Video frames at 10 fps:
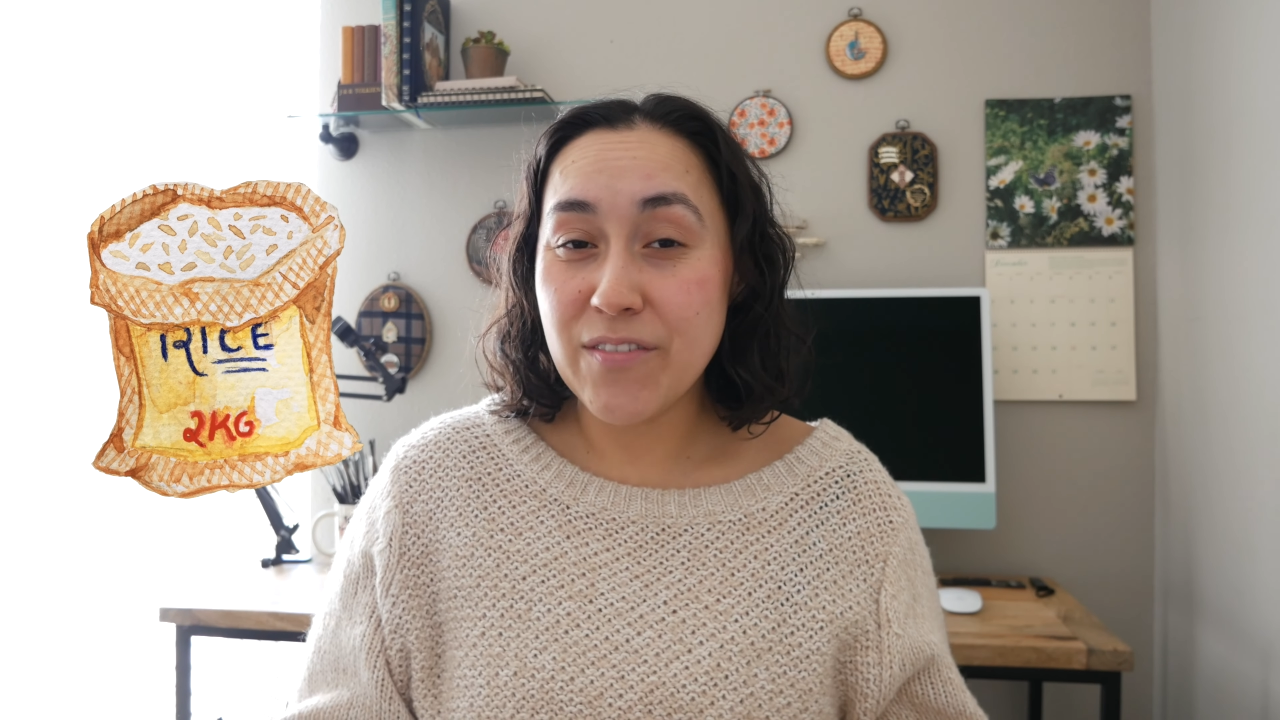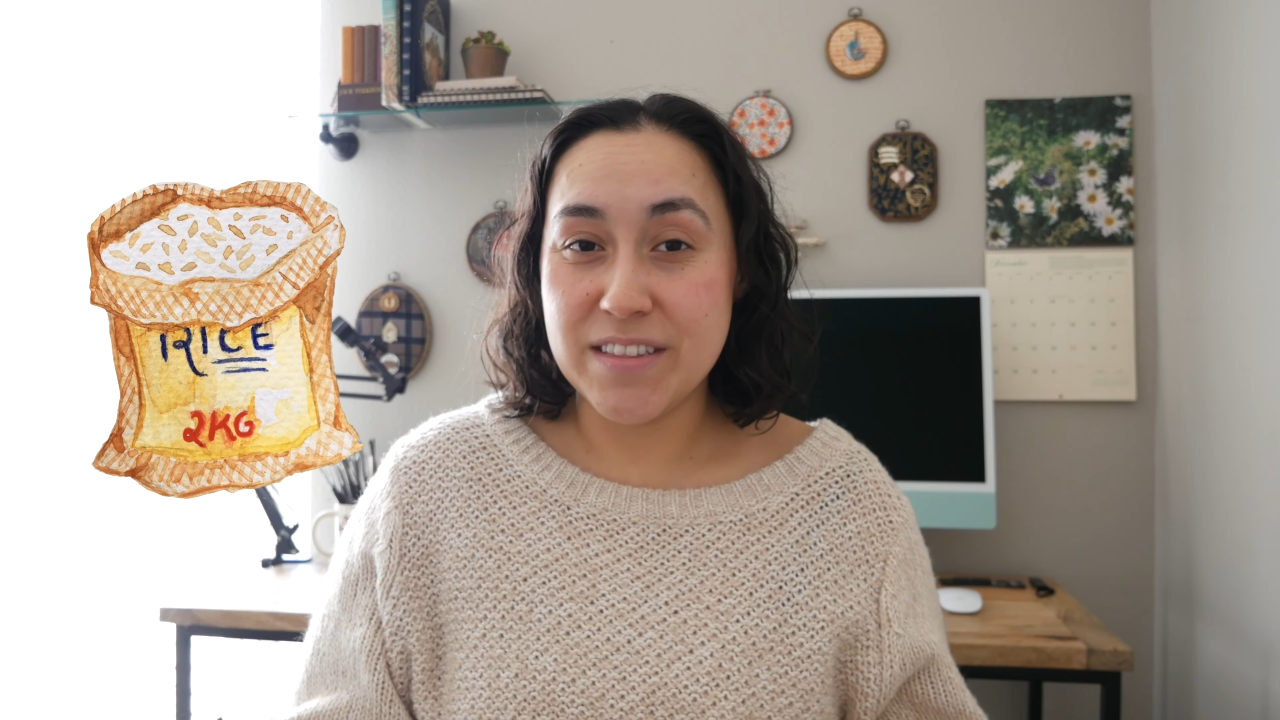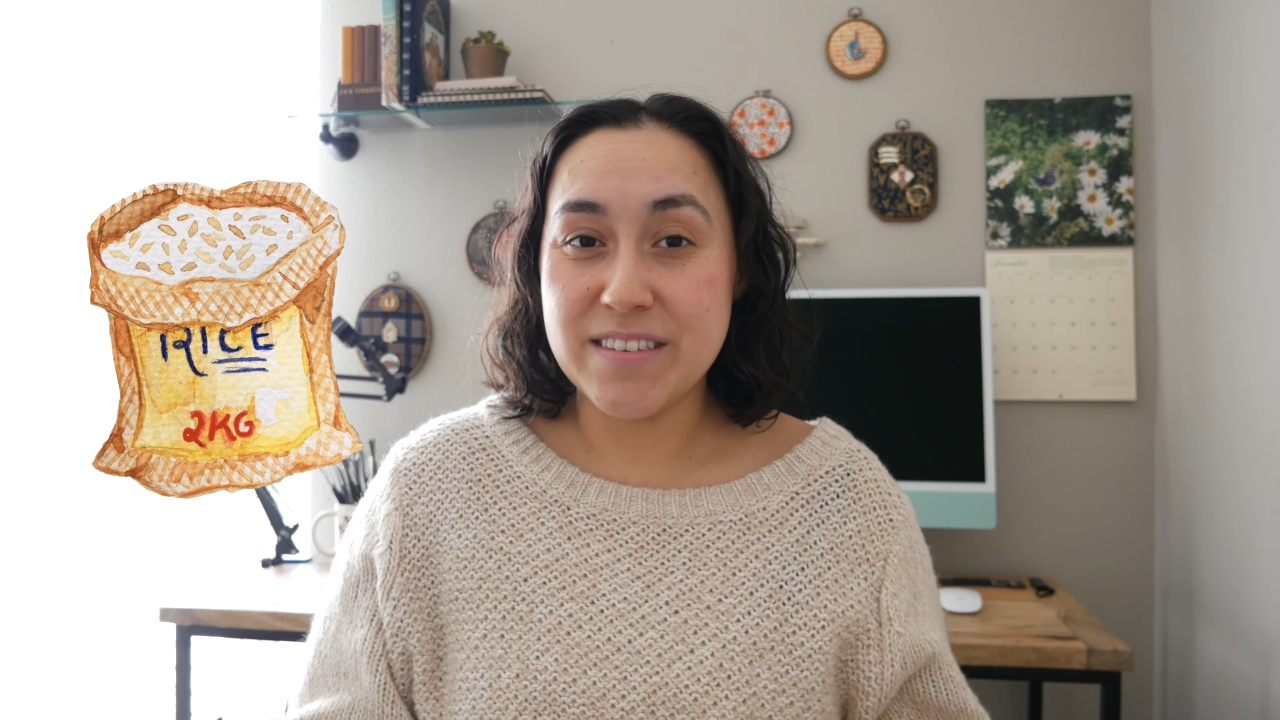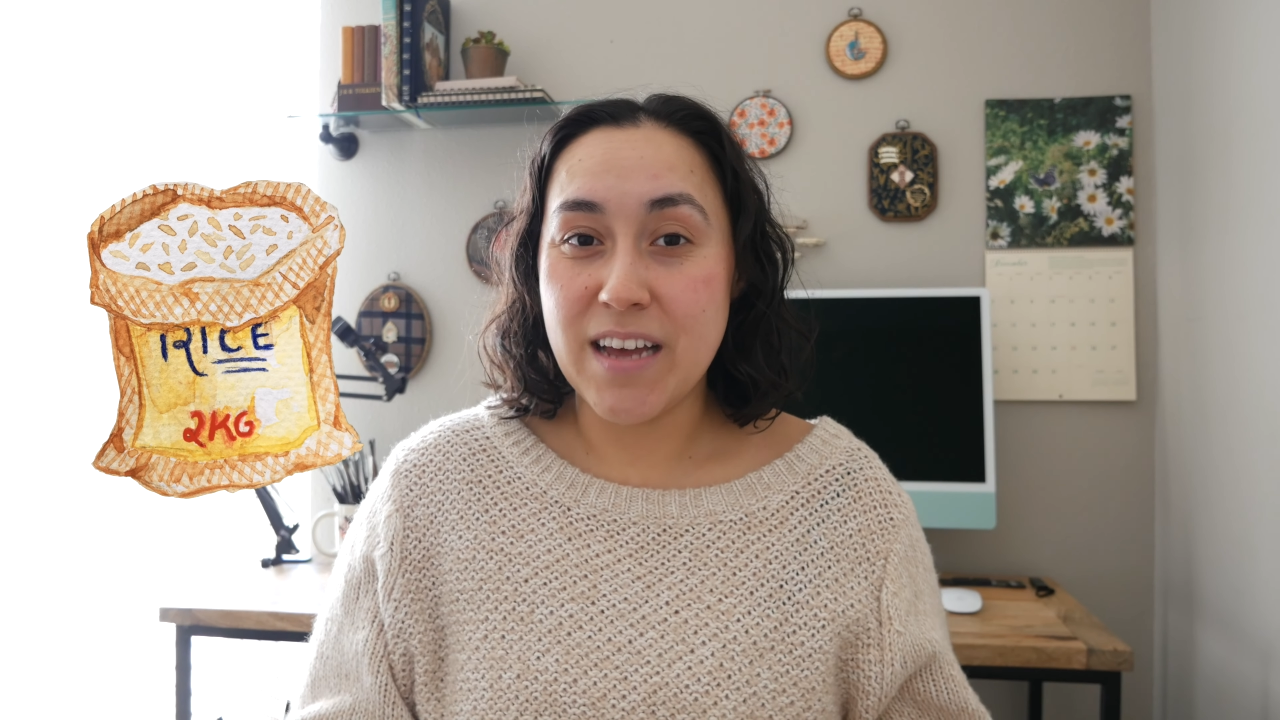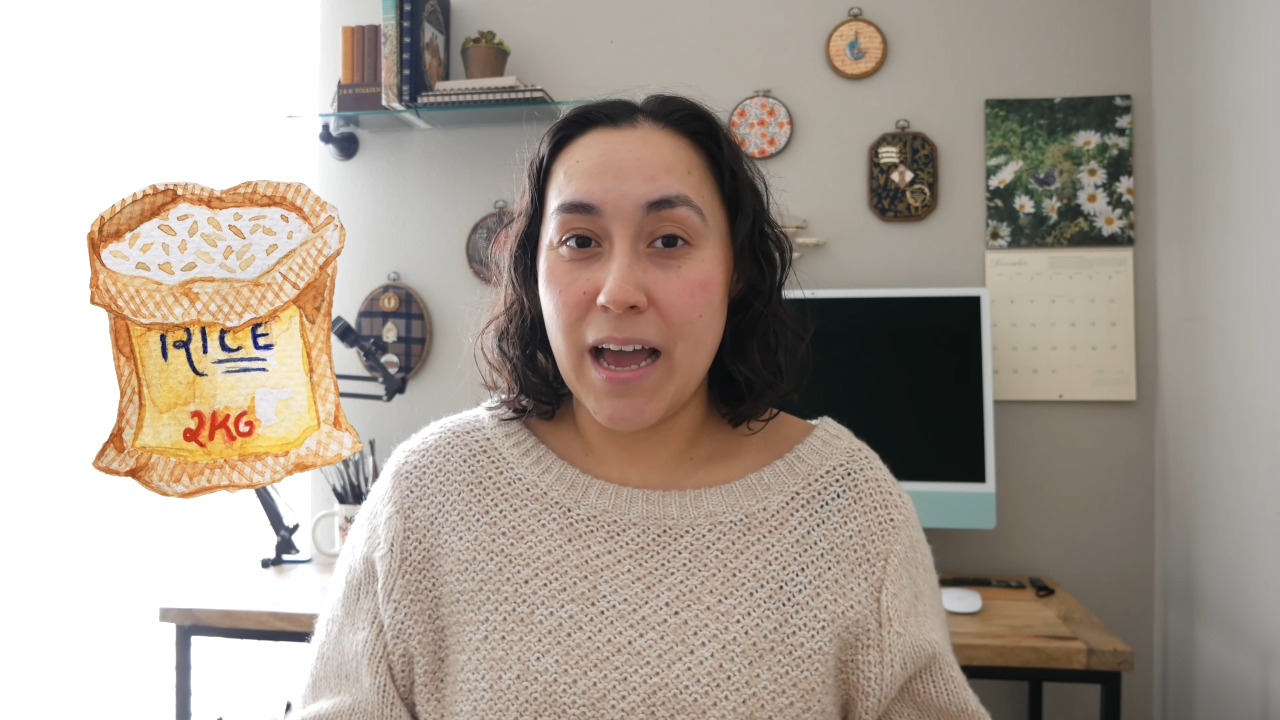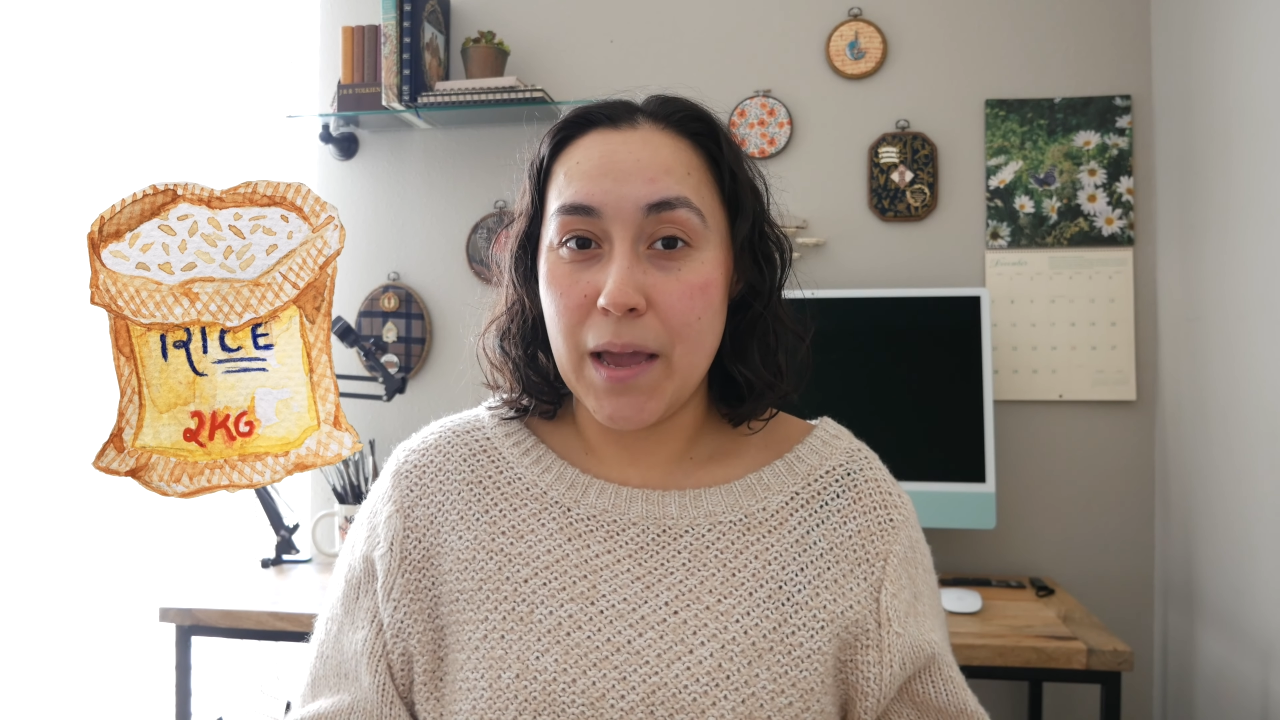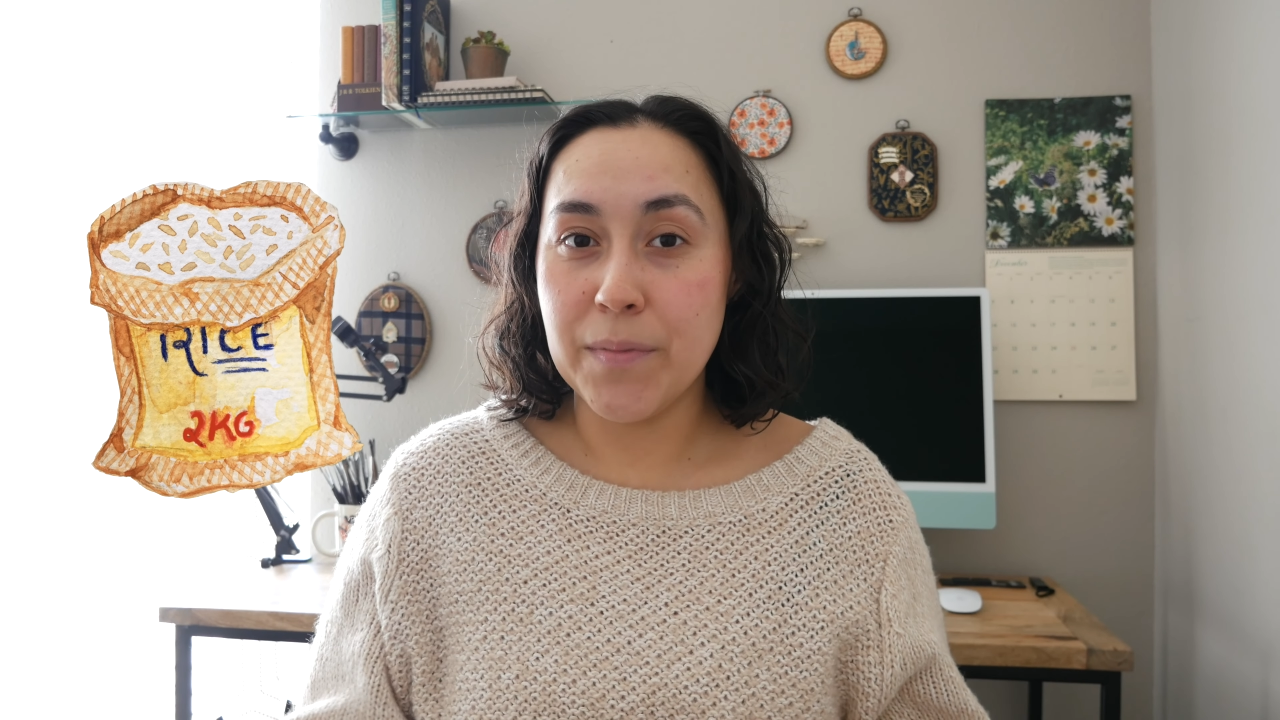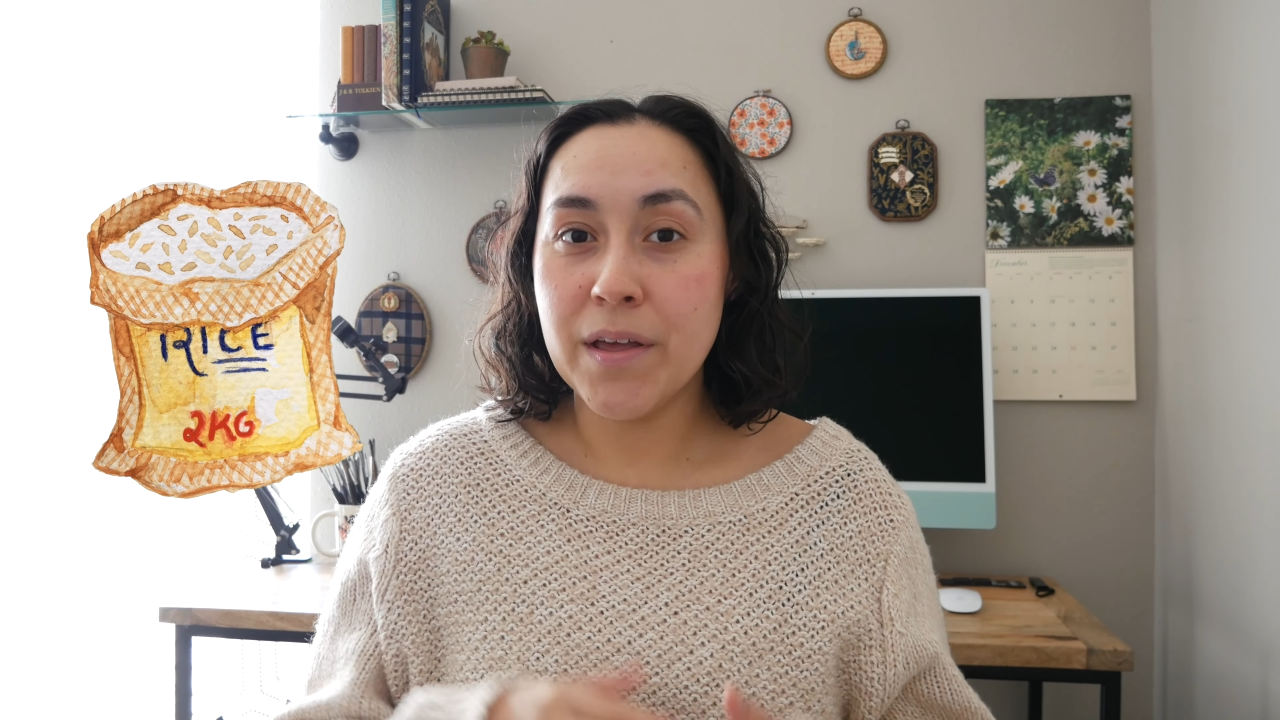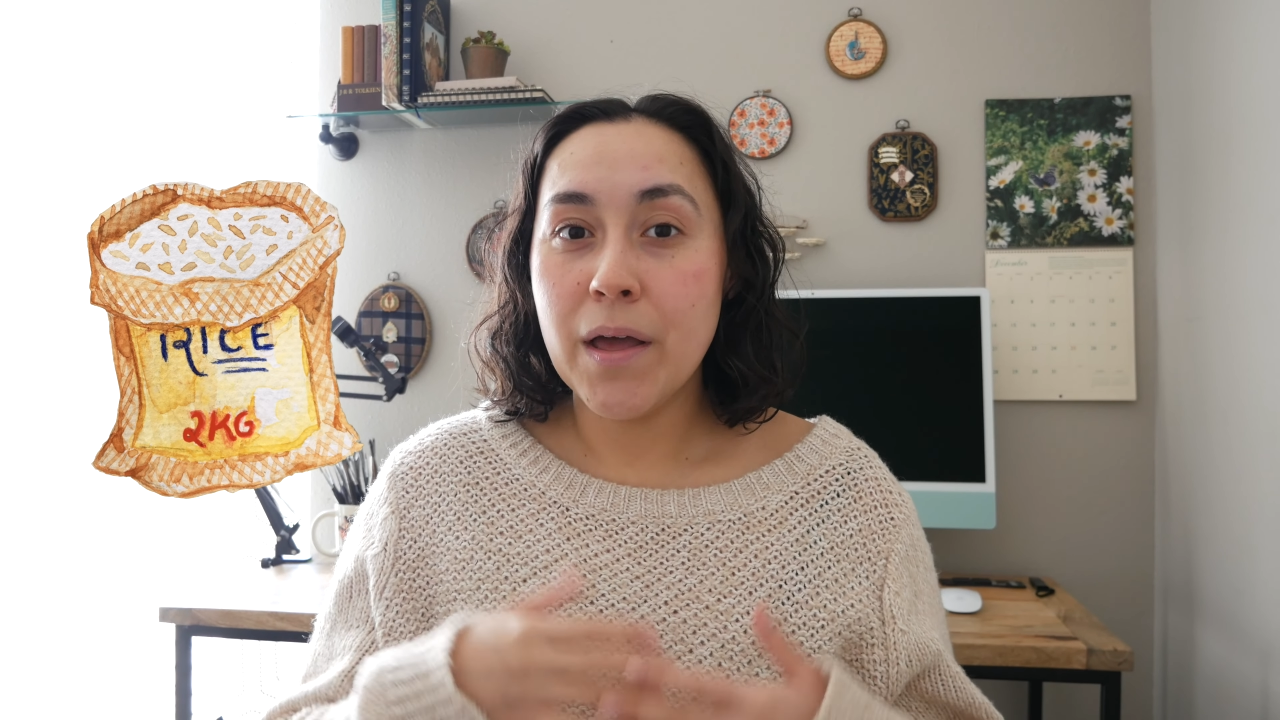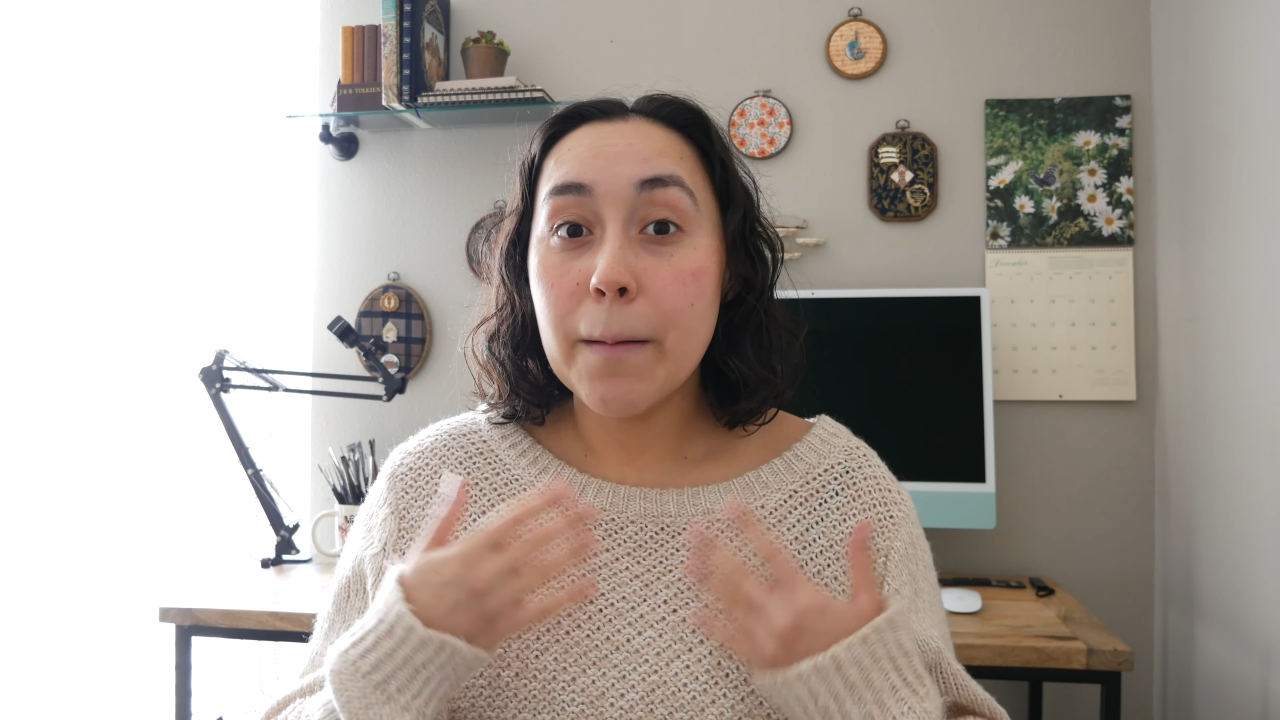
at the time,